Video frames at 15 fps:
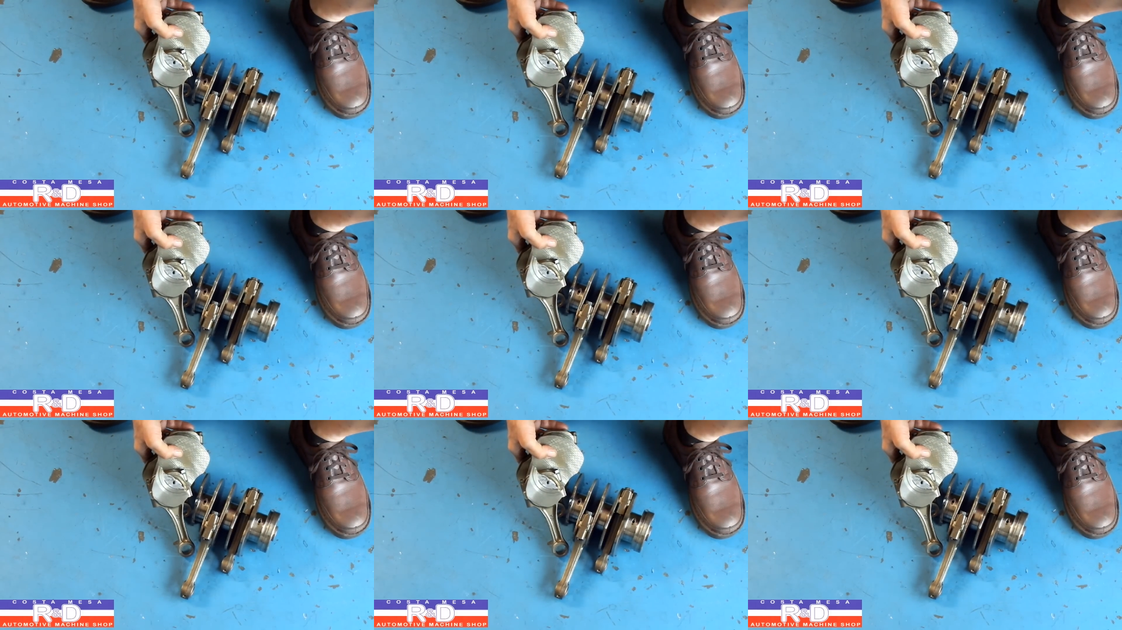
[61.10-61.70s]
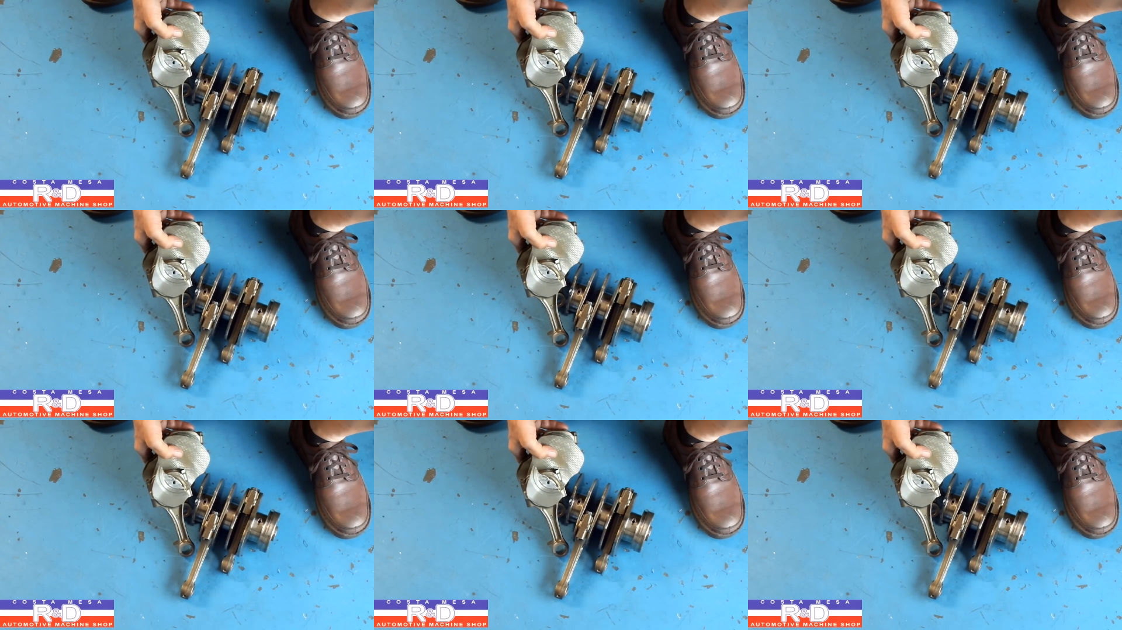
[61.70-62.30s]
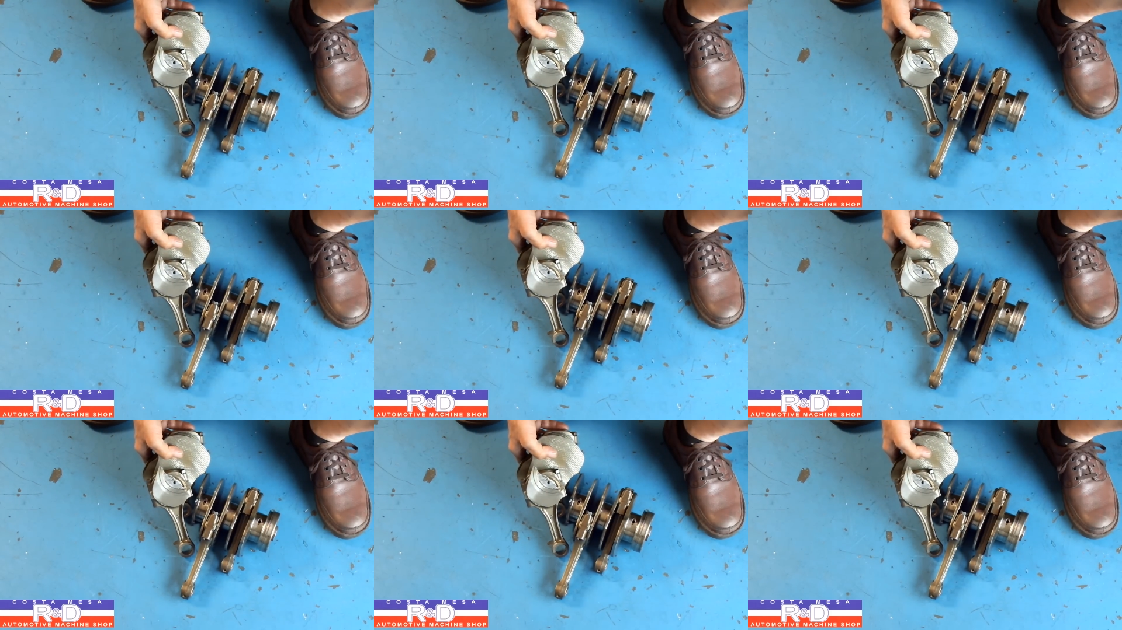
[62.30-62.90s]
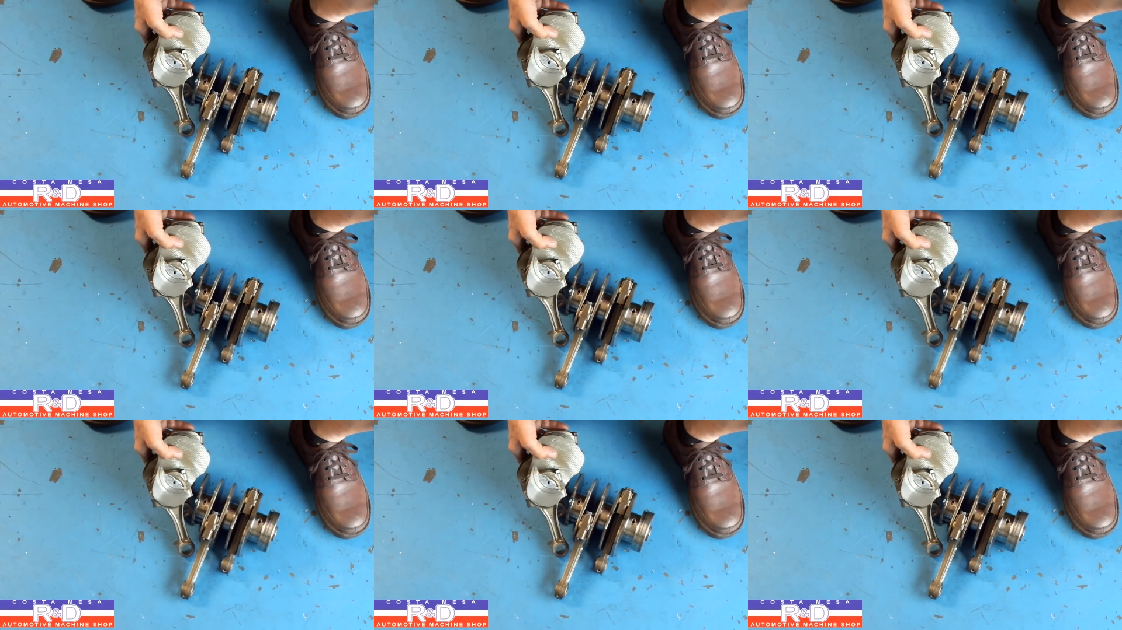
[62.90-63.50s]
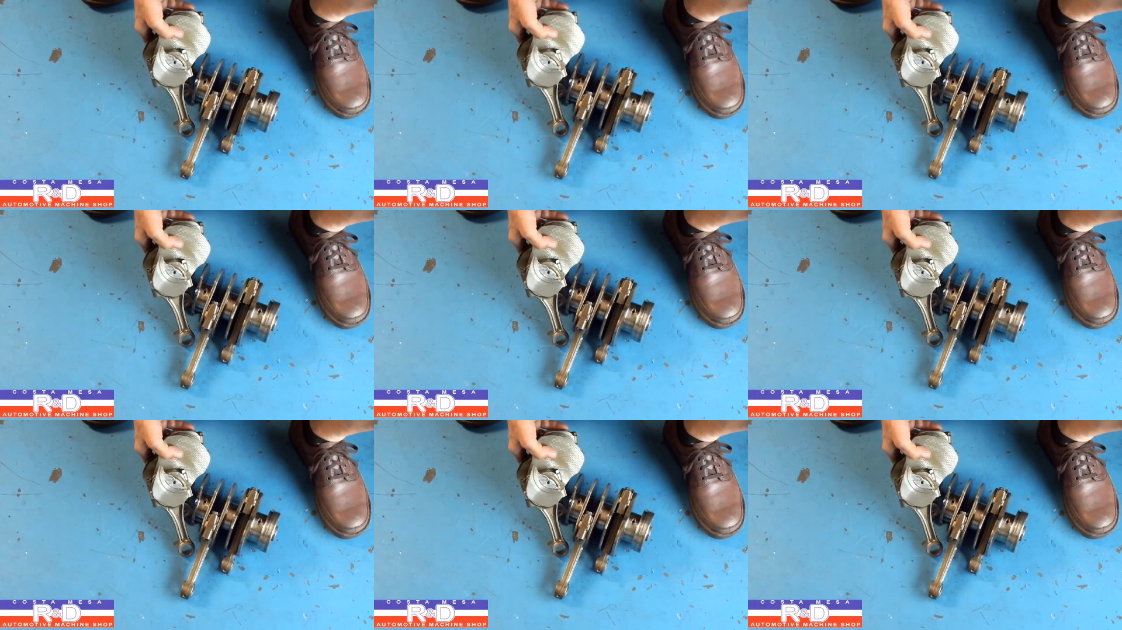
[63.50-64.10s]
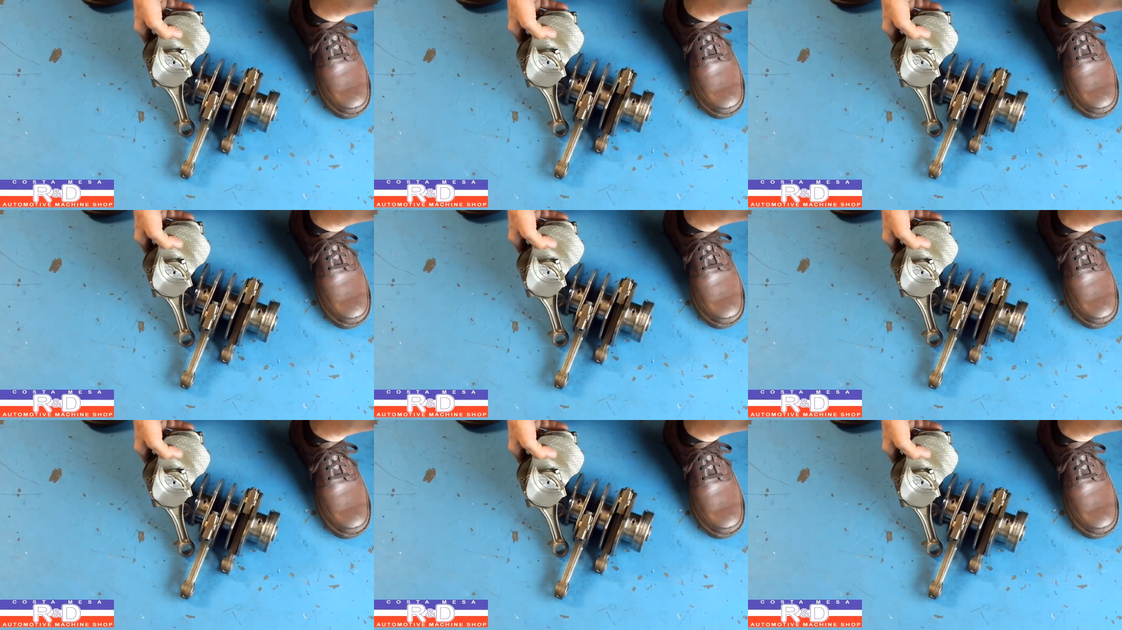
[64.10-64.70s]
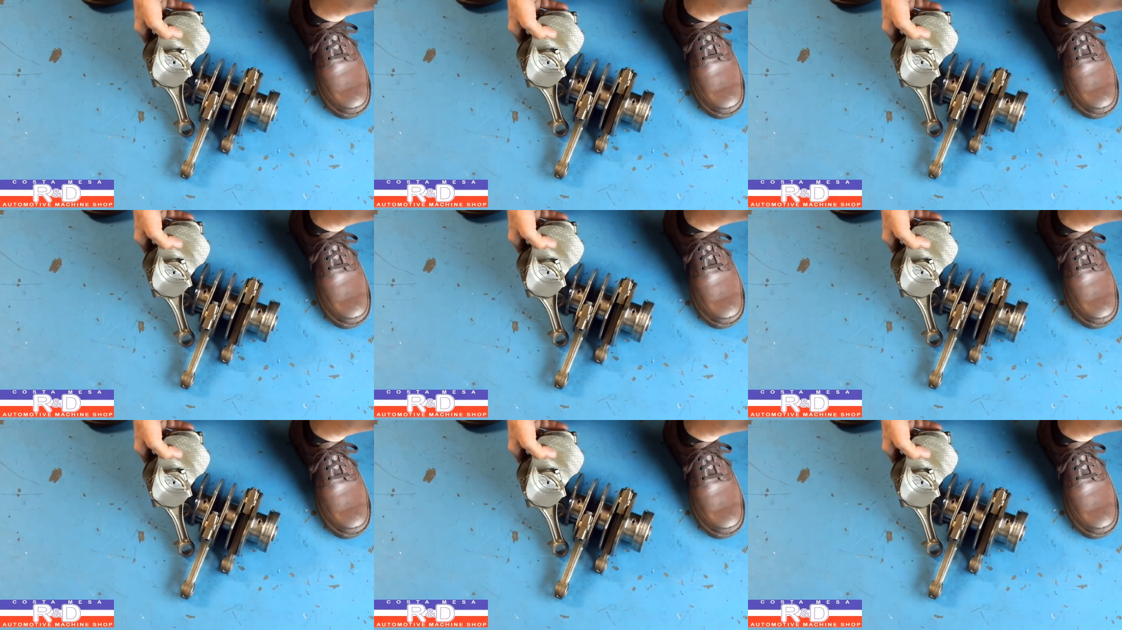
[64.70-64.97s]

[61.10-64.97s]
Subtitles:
[unreadable: no face in view]